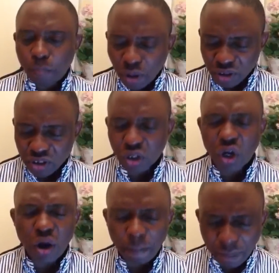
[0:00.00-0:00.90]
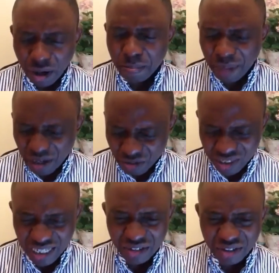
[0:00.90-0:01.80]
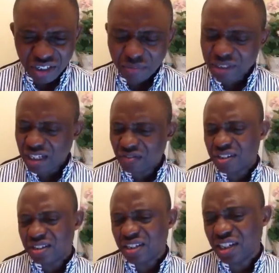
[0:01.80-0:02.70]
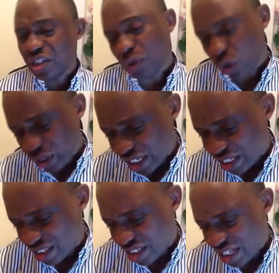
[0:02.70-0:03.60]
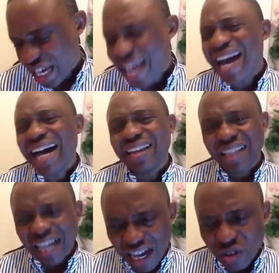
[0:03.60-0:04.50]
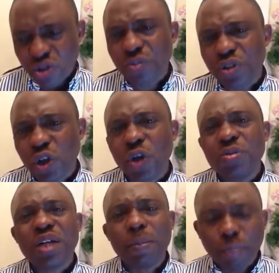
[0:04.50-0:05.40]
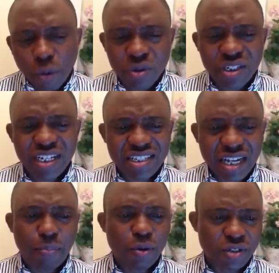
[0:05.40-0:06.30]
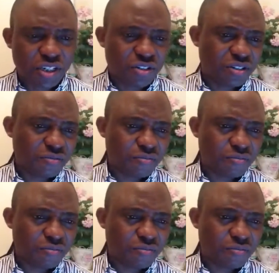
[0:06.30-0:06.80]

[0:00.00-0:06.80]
But upon Mount Zion shall be deliverance, and there shall be holiness, and the house of Jacob shall possess their possession.